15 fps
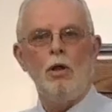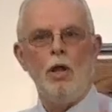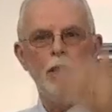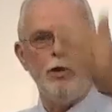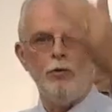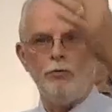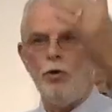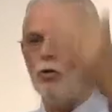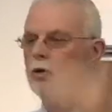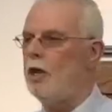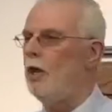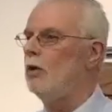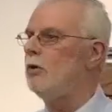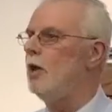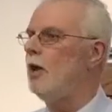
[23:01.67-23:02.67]
And if you'll
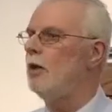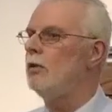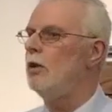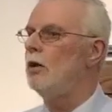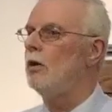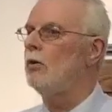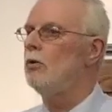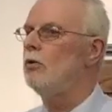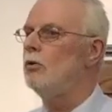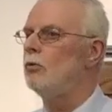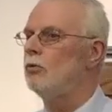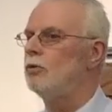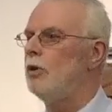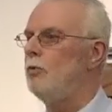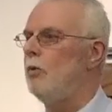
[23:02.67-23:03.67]
count down there,
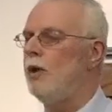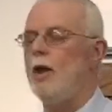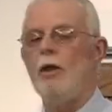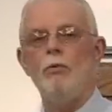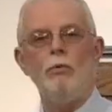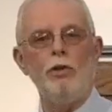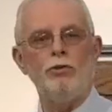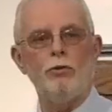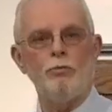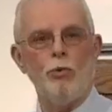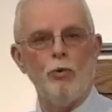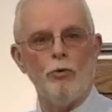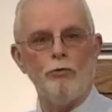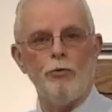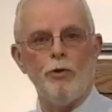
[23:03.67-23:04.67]
you'll see we, we
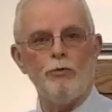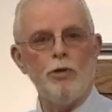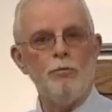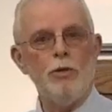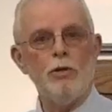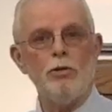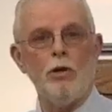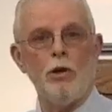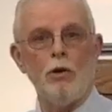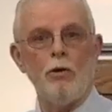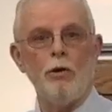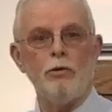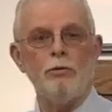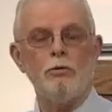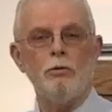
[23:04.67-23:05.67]
support 50
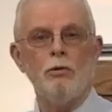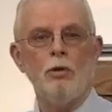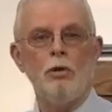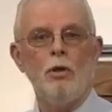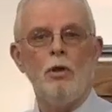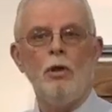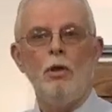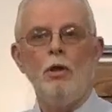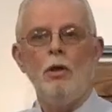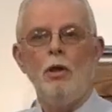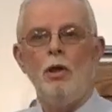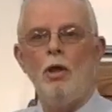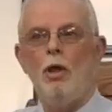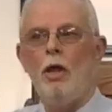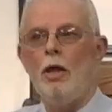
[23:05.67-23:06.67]
missionaries.
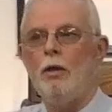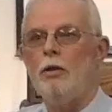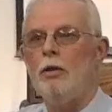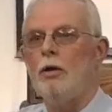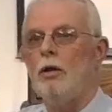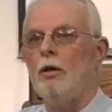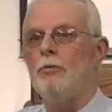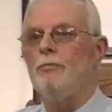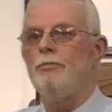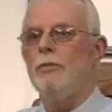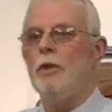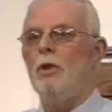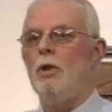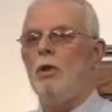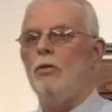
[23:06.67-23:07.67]
And uh,
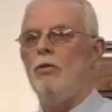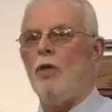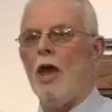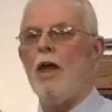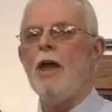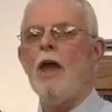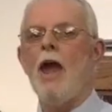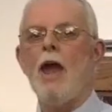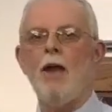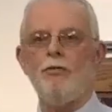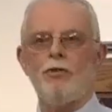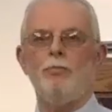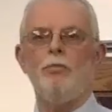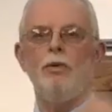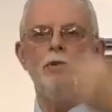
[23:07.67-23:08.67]
they
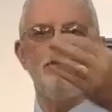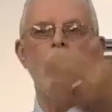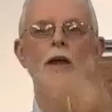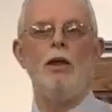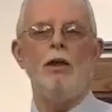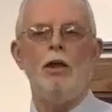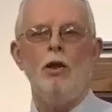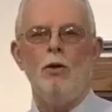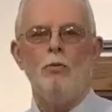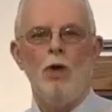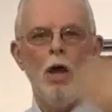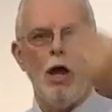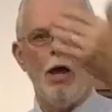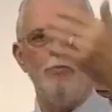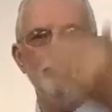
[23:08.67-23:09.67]
have to, they,
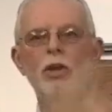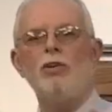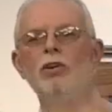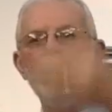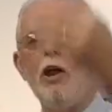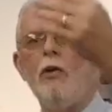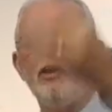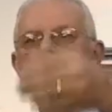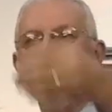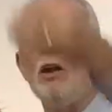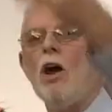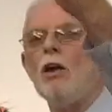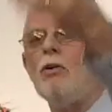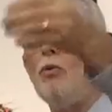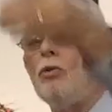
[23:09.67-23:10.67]
a missionary
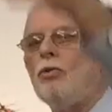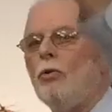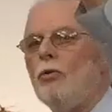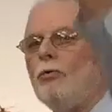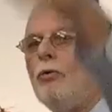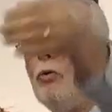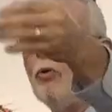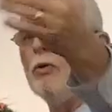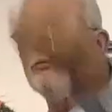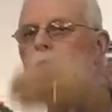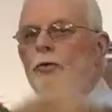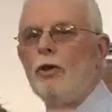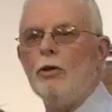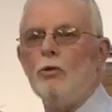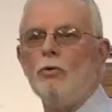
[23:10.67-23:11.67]
cannot go to a foreign
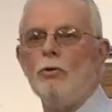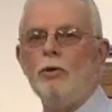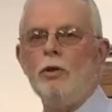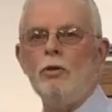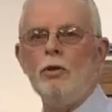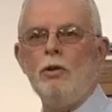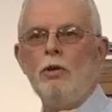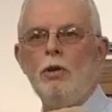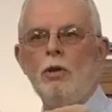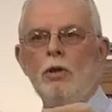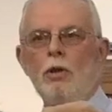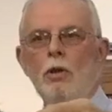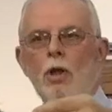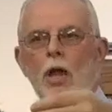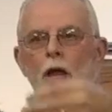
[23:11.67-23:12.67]
field
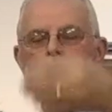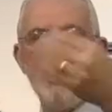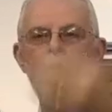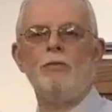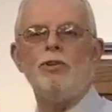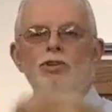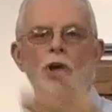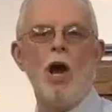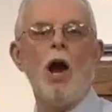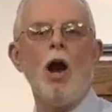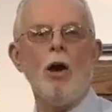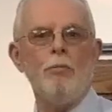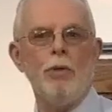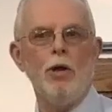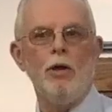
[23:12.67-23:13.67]
and have a job.